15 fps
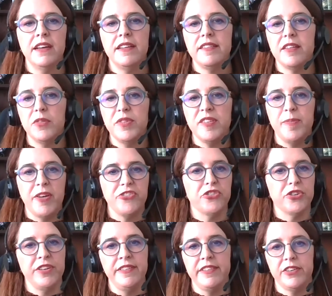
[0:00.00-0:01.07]
So with
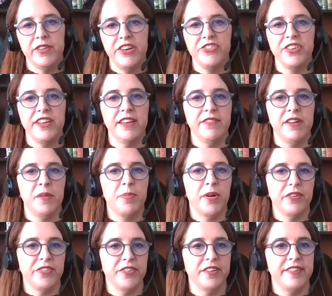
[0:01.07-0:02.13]
special consideration given to
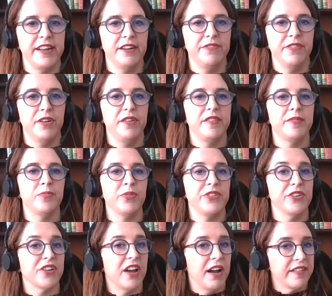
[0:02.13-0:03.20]
personal data flows
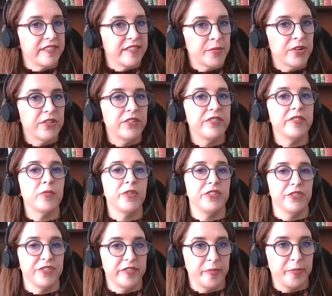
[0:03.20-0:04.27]
with your customers,
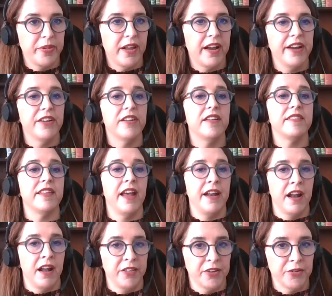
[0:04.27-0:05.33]
with your suppliers,
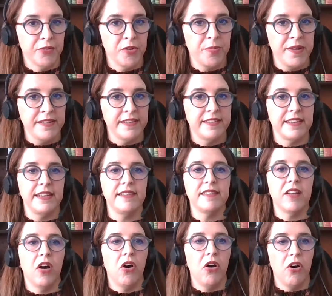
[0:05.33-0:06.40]
and other group
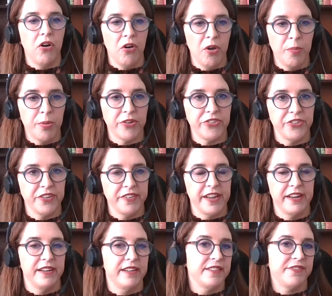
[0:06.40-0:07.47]
entities, all personal
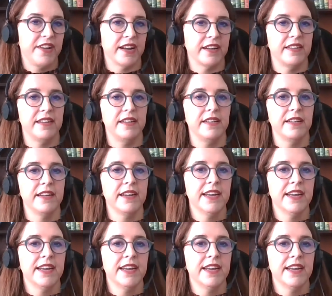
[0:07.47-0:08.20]
data is affected.